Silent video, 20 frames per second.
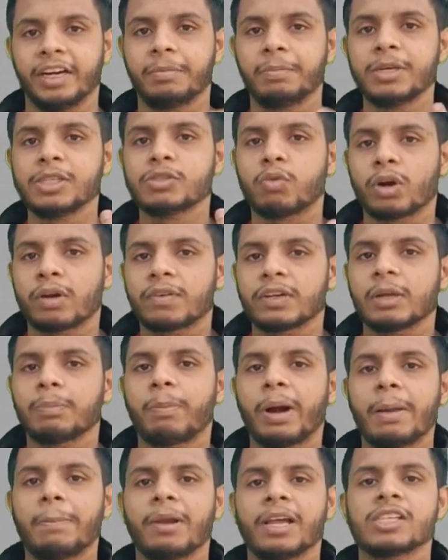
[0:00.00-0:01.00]
It means whatever the
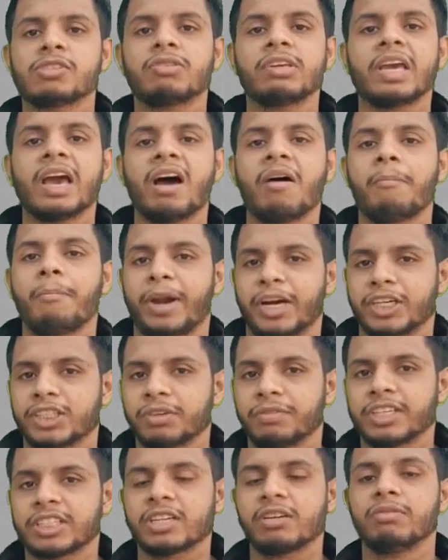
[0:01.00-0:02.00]
pipelines we have,
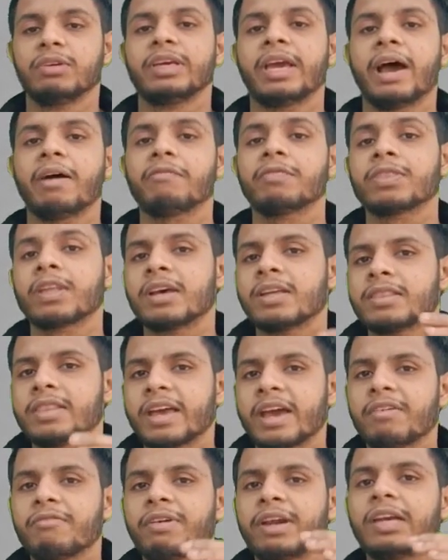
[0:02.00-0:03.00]
pressure vessel we have,
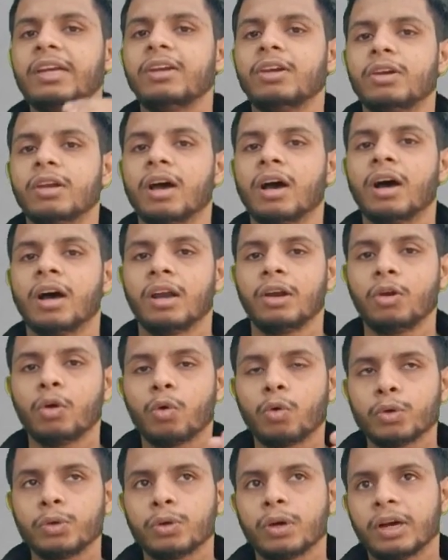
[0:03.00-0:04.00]
they have very uh,
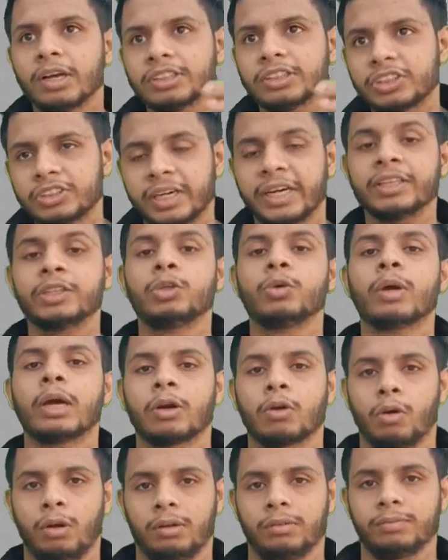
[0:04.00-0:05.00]
low strength you
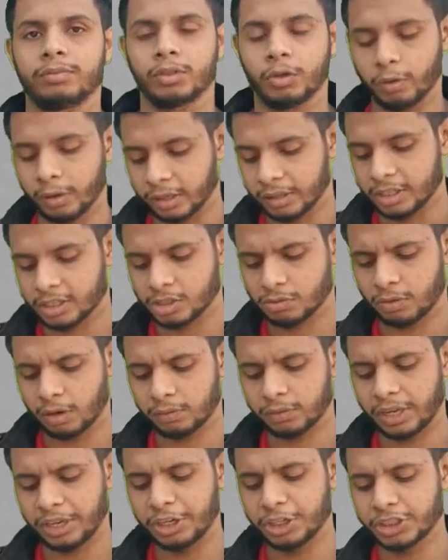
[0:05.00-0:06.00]
can call. Okay, this is
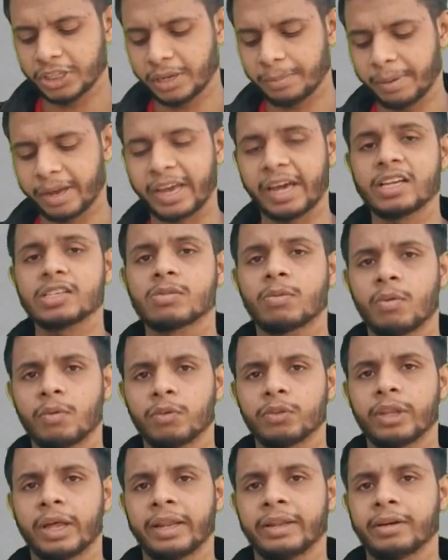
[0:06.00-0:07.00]
one of the initiating mechanism
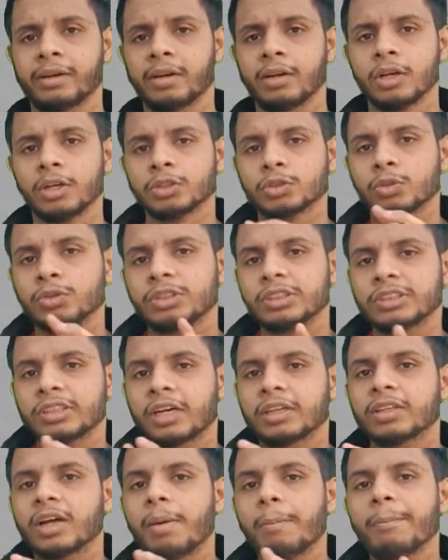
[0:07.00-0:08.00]
of that. So these
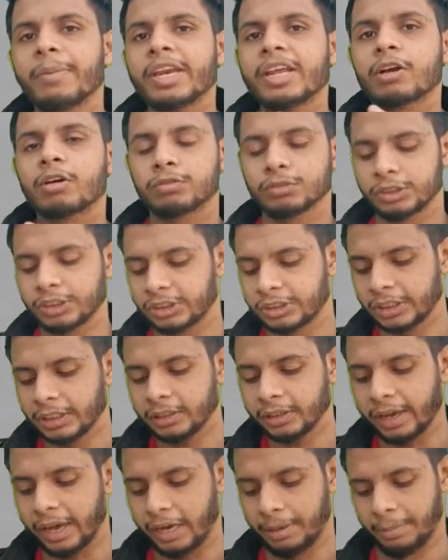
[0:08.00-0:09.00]
are the meaning of these
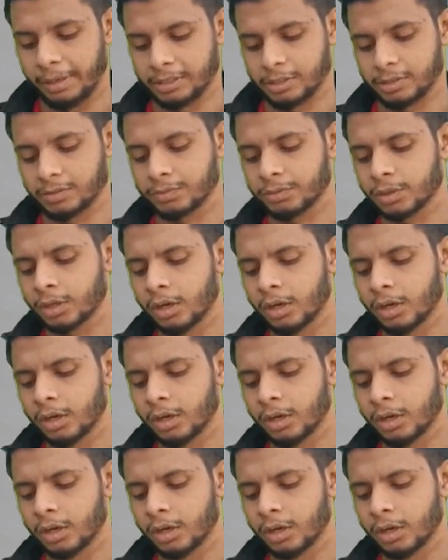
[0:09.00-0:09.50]
three elements.